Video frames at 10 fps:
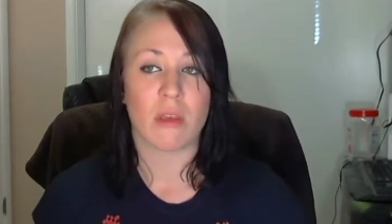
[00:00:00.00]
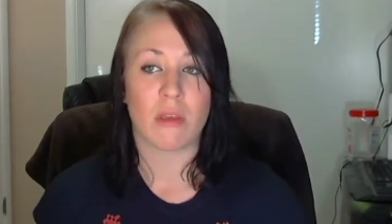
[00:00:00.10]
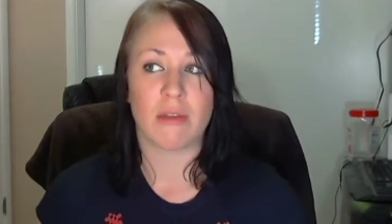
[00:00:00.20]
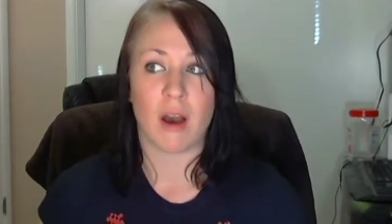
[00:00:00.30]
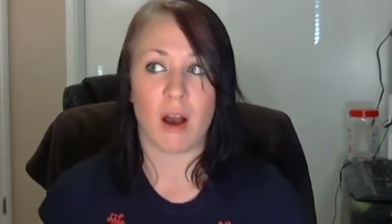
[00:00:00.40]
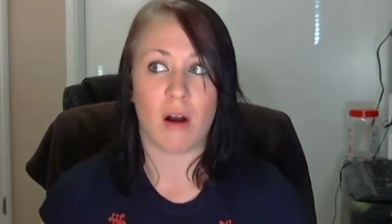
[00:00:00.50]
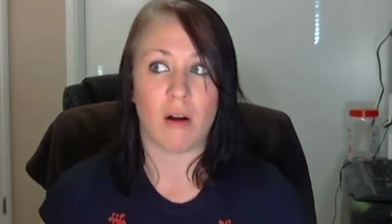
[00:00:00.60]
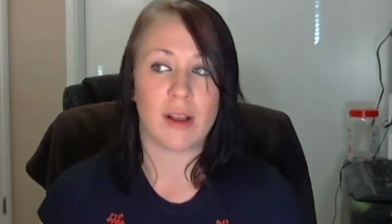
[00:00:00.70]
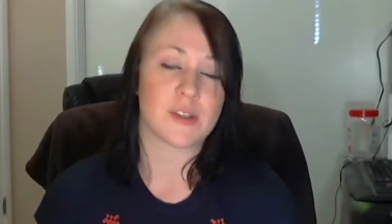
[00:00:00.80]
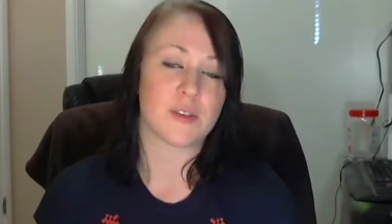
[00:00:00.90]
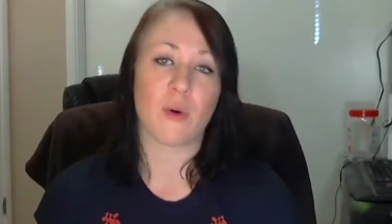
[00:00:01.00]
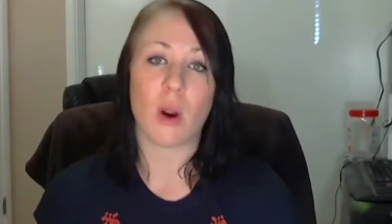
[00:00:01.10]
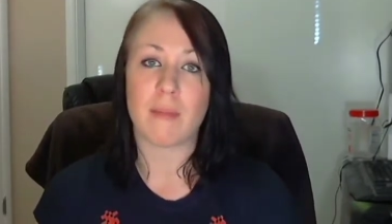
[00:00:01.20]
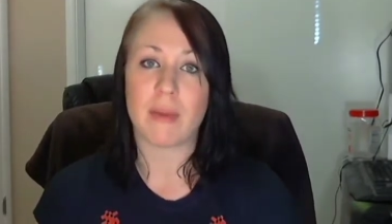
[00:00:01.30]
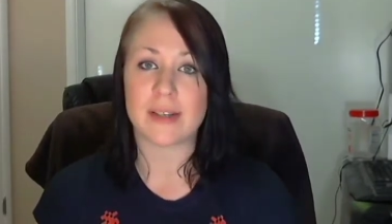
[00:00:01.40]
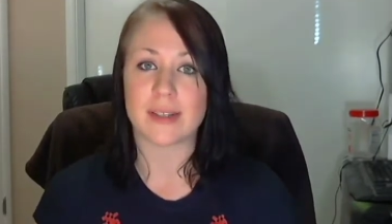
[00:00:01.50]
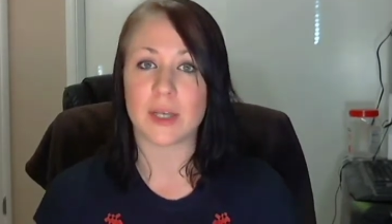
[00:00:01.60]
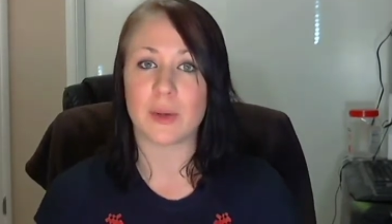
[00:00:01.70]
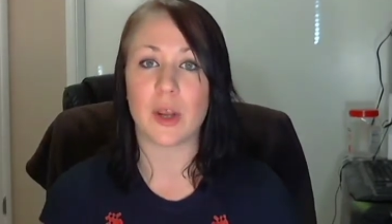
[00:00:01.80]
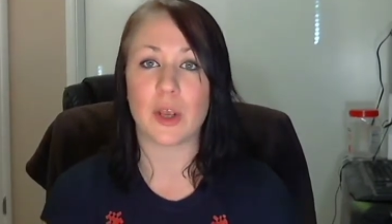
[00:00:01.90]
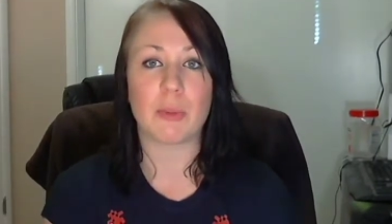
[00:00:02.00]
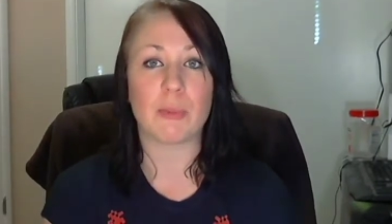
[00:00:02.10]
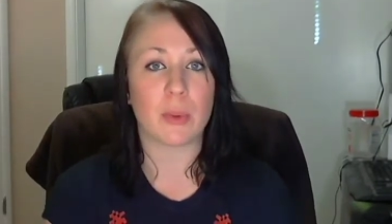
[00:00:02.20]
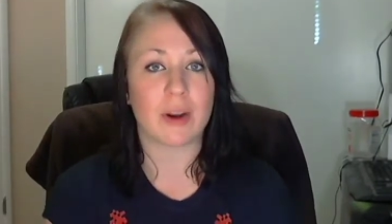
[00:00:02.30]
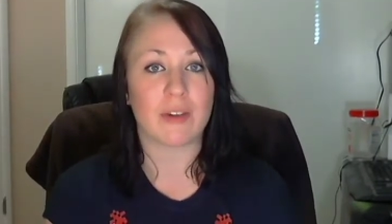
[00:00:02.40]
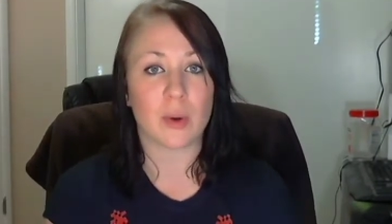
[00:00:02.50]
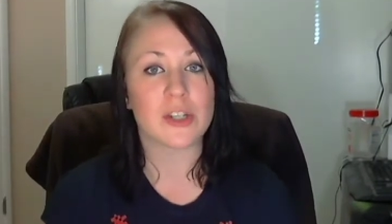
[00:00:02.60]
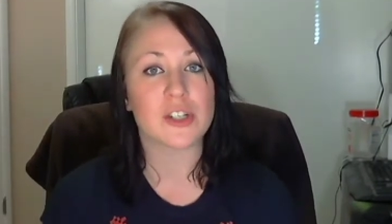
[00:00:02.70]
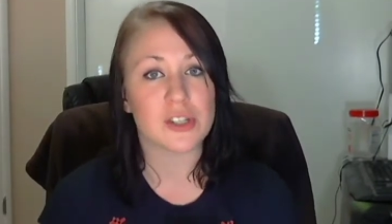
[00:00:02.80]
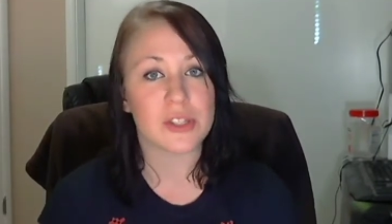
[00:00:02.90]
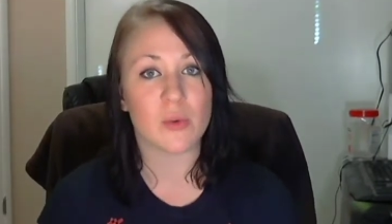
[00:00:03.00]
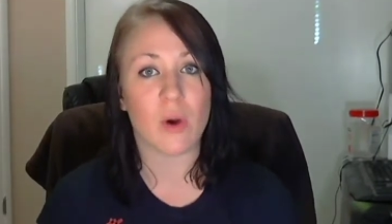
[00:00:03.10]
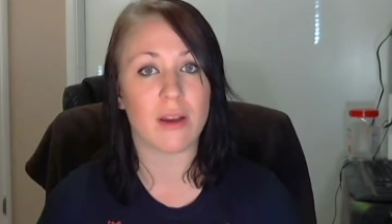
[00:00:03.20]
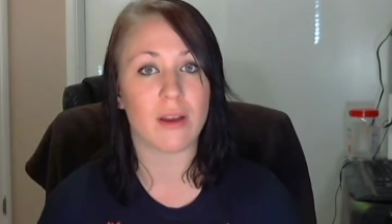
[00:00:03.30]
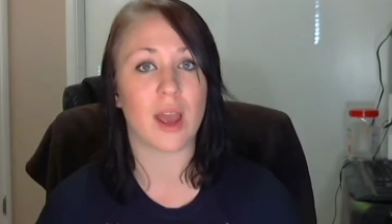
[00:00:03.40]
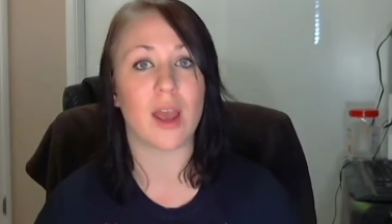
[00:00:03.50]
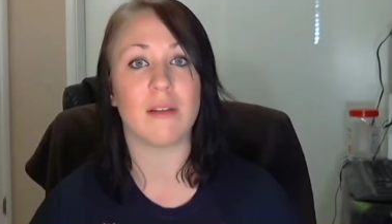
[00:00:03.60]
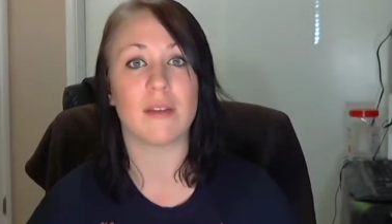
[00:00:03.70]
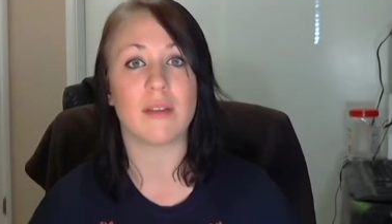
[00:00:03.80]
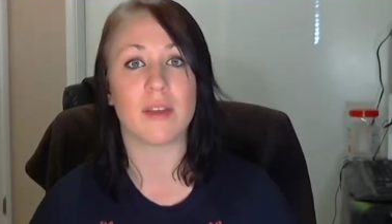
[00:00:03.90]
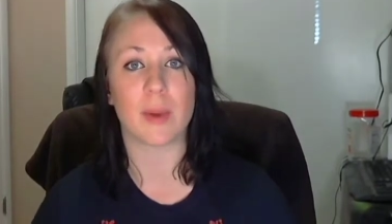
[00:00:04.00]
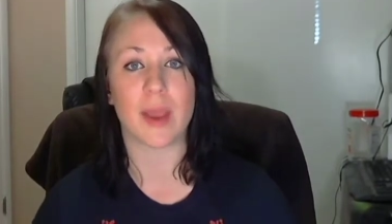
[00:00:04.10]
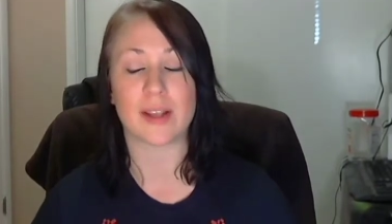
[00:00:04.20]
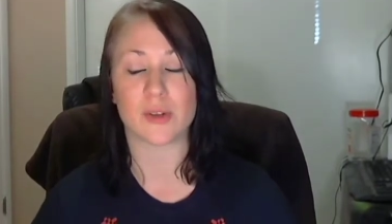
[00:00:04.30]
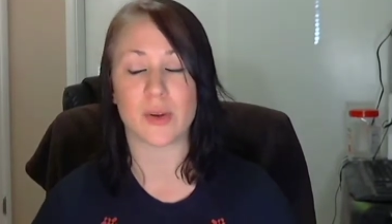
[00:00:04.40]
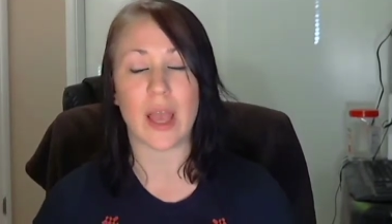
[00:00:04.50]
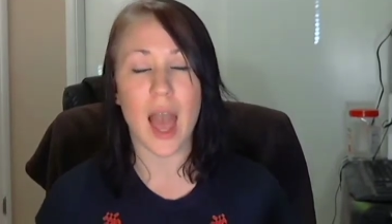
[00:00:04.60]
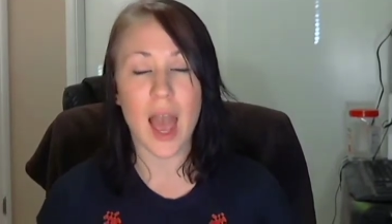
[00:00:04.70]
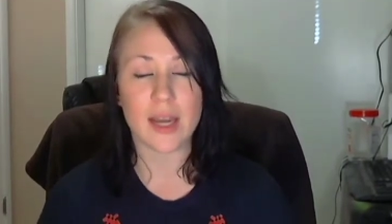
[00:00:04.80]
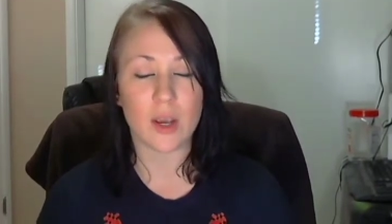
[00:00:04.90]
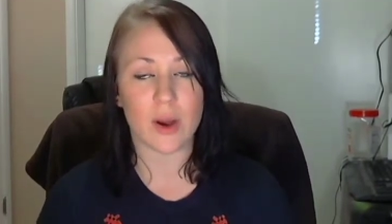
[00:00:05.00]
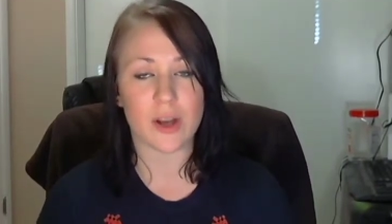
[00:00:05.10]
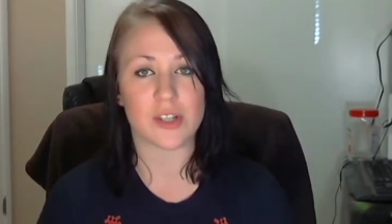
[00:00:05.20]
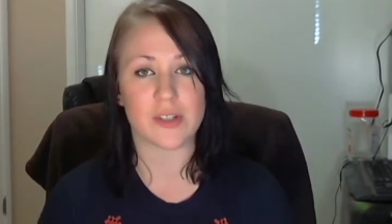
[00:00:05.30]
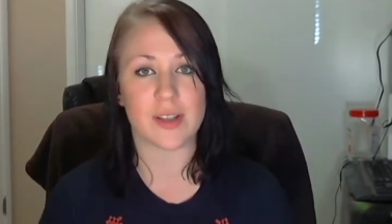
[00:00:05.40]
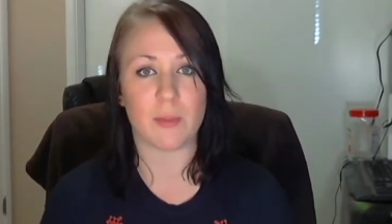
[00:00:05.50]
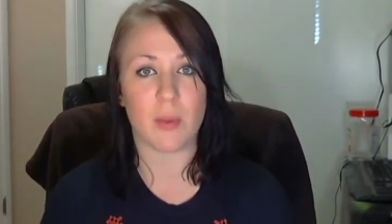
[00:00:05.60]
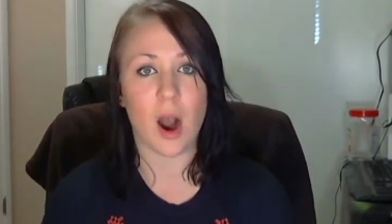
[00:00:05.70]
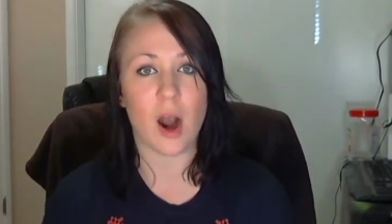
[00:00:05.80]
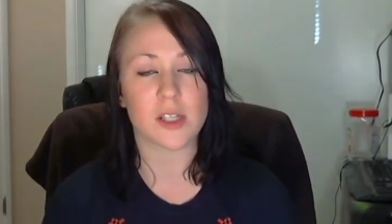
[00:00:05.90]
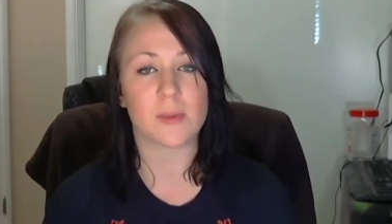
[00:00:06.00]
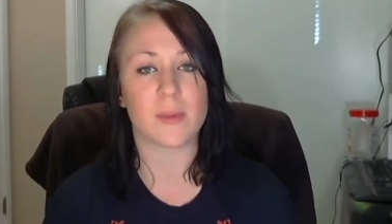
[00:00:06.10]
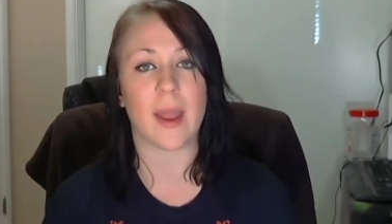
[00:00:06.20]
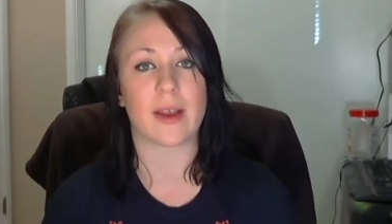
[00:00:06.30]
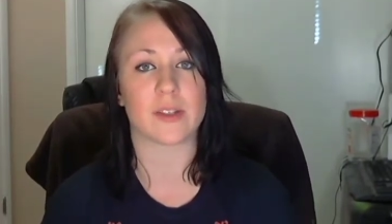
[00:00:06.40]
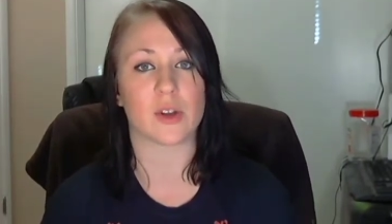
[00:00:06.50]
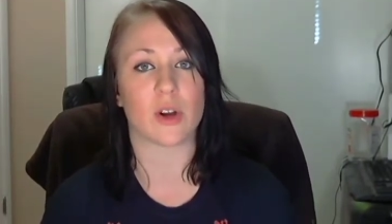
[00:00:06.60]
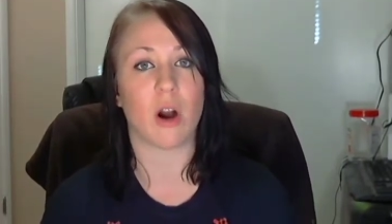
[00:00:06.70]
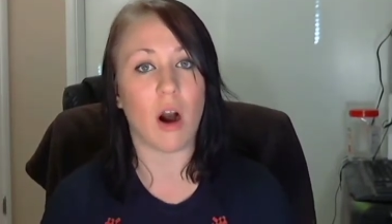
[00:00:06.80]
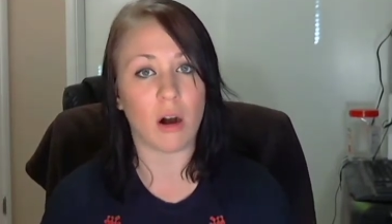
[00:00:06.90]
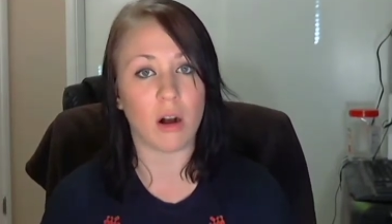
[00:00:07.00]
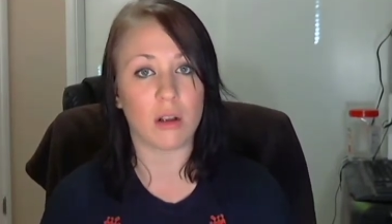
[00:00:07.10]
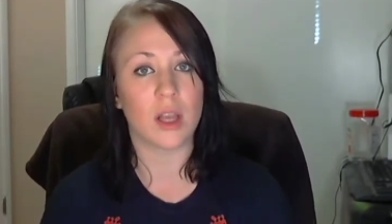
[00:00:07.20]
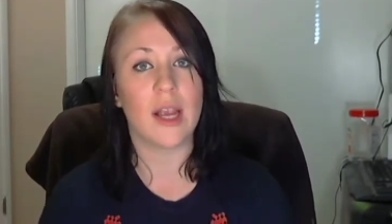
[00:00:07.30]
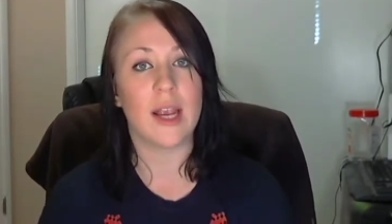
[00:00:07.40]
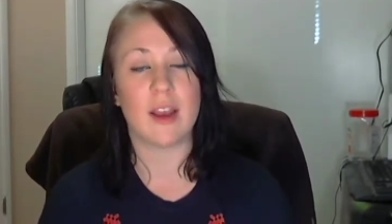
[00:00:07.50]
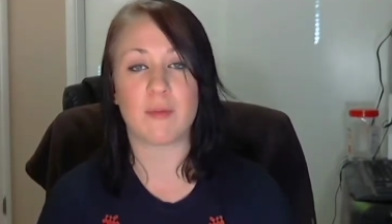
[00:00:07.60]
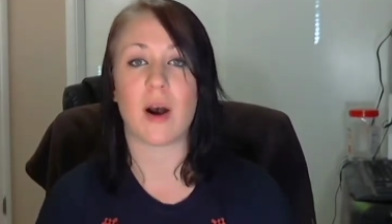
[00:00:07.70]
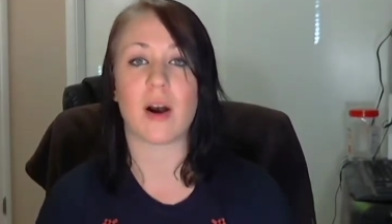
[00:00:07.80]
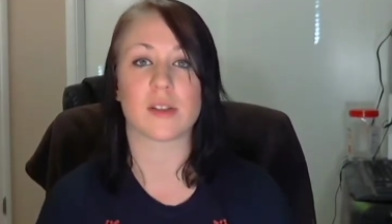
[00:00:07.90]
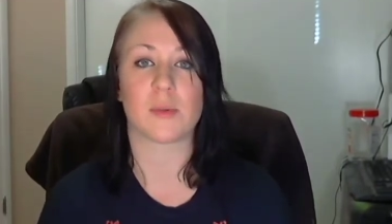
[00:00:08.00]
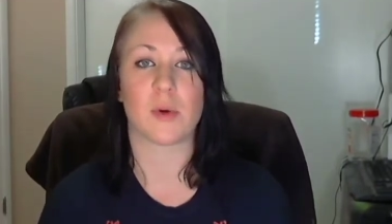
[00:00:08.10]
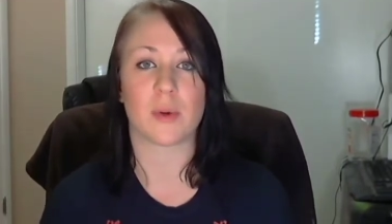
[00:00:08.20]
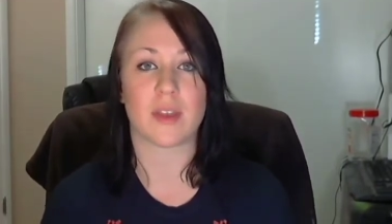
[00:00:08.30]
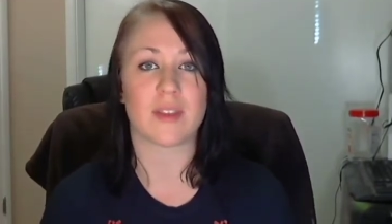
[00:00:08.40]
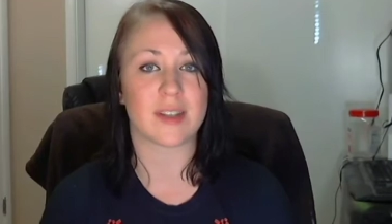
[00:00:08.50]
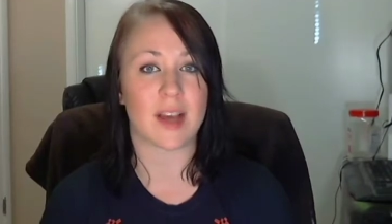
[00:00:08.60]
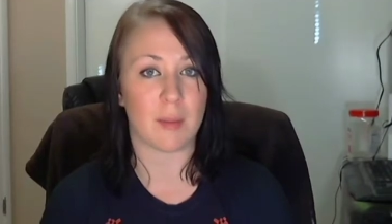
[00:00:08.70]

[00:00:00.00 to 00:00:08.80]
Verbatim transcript: Though it's a forum basically where you can put whatever questions you want, and they'll be answering any questions they can possibly answer, all if possible within the time